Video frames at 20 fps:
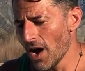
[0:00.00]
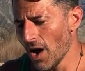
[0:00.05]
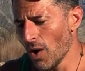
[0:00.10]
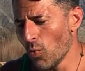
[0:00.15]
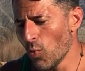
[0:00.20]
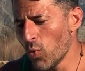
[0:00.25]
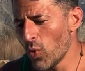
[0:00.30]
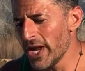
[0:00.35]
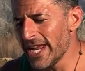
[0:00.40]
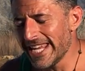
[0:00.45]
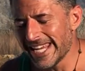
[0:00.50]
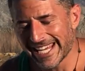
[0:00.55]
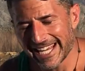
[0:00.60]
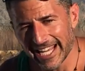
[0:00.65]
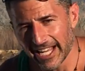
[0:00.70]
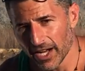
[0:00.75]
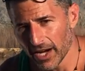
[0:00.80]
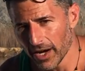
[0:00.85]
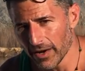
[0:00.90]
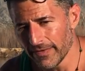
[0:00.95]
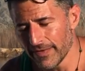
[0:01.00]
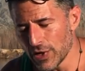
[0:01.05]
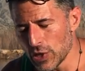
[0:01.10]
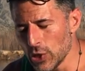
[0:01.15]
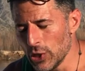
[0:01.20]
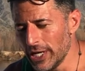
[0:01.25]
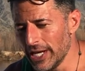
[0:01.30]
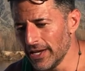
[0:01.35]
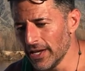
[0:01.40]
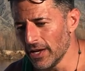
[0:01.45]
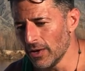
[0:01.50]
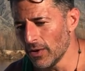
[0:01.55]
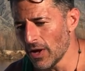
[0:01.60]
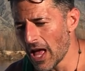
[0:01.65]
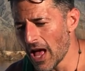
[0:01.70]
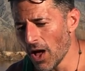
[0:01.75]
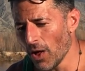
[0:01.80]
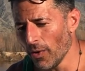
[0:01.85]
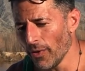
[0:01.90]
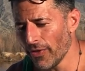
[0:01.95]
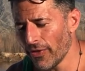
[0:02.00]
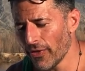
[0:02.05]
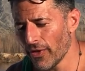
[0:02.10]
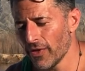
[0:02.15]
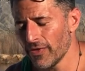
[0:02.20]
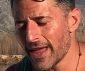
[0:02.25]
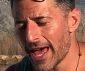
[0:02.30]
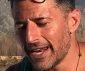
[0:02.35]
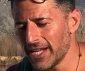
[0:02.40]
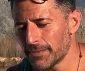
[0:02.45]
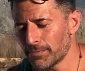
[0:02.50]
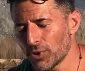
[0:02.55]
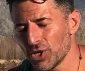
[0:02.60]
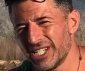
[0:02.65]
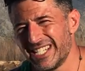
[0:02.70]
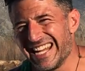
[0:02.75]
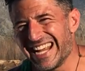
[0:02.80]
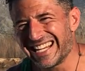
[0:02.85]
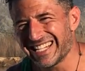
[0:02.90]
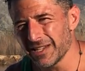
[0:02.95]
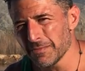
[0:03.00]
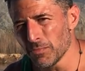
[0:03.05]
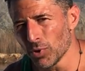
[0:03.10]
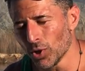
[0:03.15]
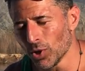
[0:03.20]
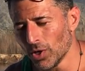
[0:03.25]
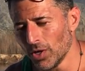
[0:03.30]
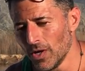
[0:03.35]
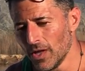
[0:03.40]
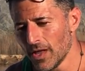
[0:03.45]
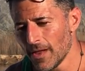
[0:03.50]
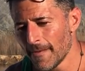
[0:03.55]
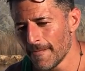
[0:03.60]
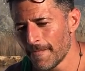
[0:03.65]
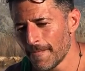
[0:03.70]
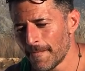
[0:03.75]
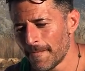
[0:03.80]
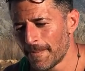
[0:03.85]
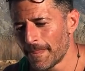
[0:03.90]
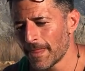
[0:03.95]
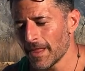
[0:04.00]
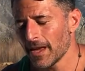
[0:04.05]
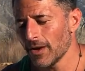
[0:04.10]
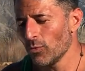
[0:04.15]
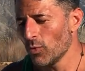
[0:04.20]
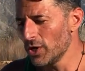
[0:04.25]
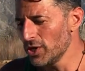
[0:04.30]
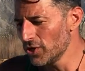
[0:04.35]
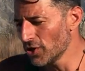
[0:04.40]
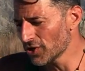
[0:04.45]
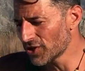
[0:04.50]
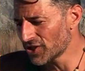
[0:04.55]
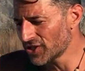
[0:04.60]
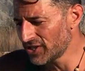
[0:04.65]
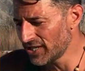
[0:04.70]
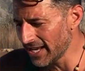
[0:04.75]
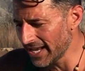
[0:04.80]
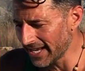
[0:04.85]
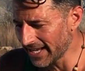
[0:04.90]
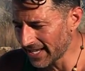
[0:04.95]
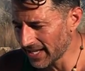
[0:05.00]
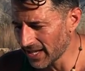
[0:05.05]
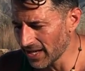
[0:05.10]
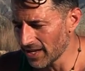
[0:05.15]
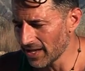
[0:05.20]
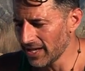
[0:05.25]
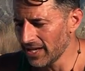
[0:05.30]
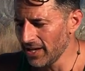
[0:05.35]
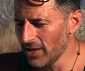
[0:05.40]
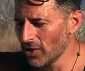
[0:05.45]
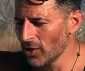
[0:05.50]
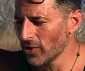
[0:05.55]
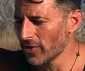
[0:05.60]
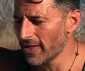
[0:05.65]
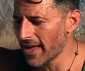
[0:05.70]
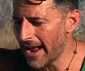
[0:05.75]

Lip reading: a week of good health that is predictable. When you're sick here,